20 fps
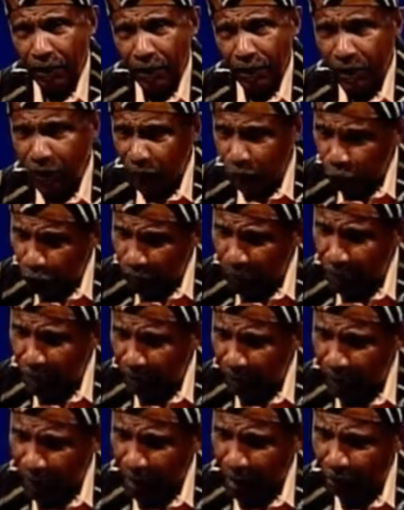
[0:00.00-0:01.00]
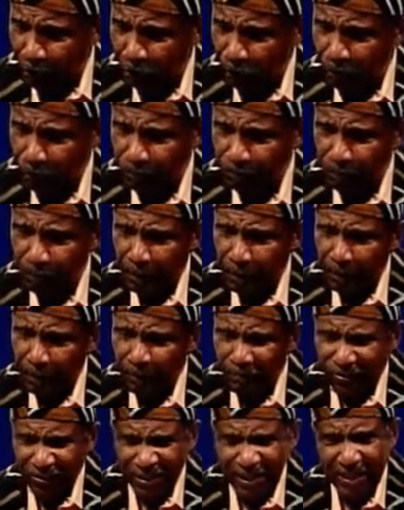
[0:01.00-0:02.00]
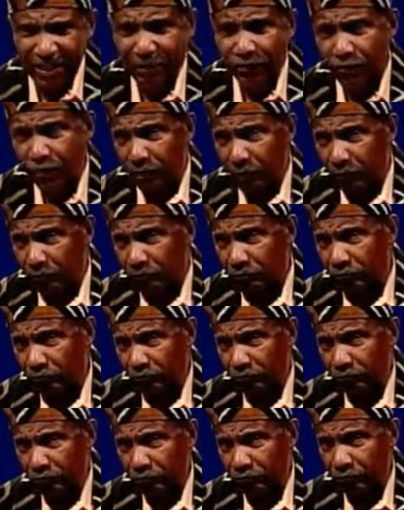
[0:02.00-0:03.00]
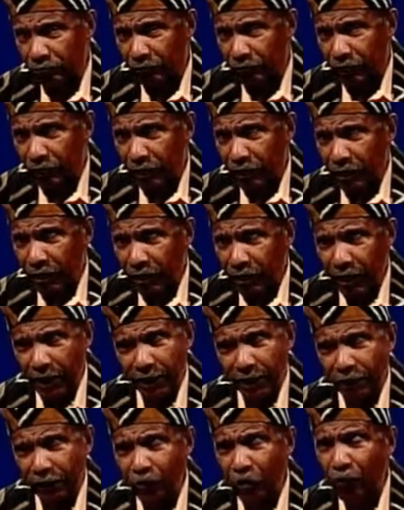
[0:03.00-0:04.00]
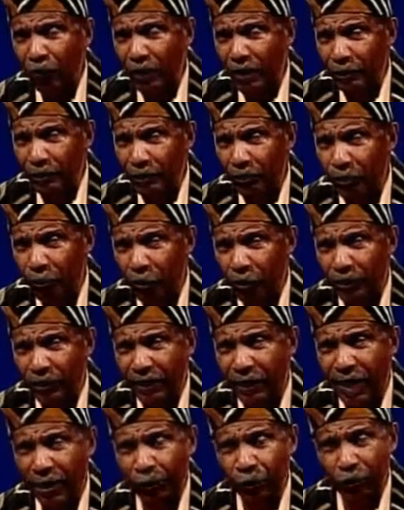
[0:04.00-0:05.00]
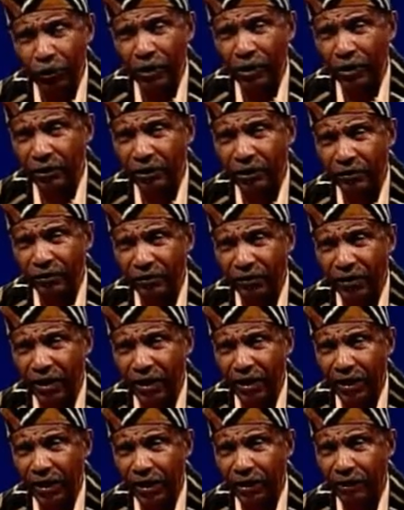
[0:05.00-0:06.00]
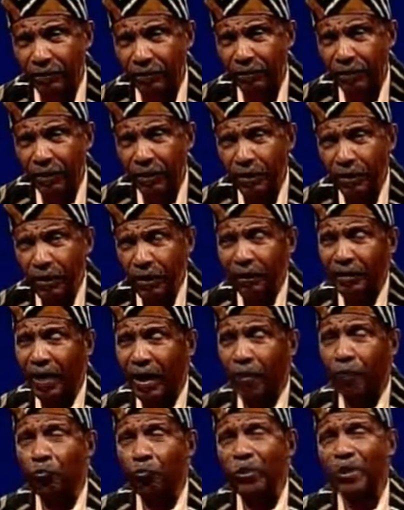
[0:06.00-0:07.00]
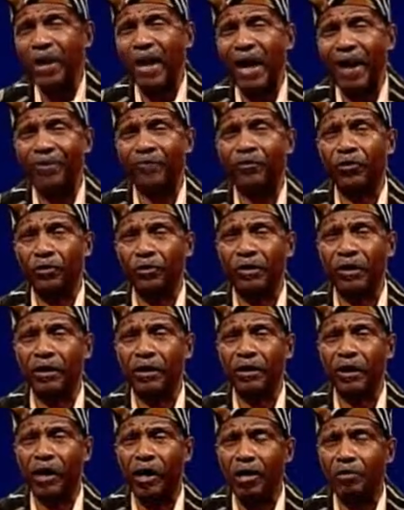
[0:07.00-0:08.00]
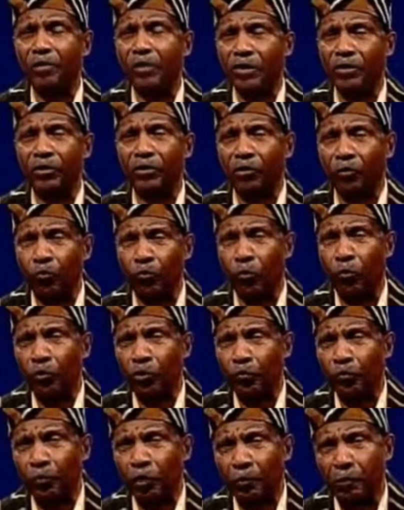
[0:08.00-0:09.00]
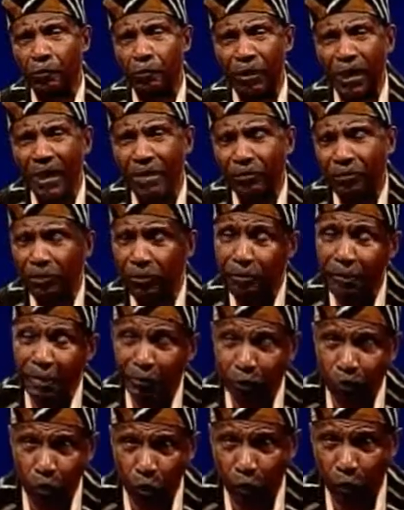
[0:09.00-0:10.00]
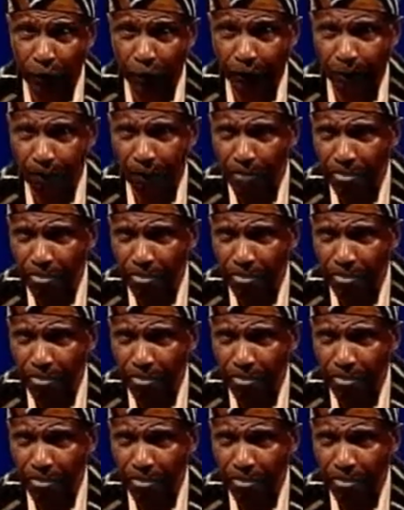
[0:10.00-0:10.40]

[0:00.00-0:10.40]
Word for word: He went about teaching. And it's so very important that we understand that we have to be up under the word where we're able to be taught.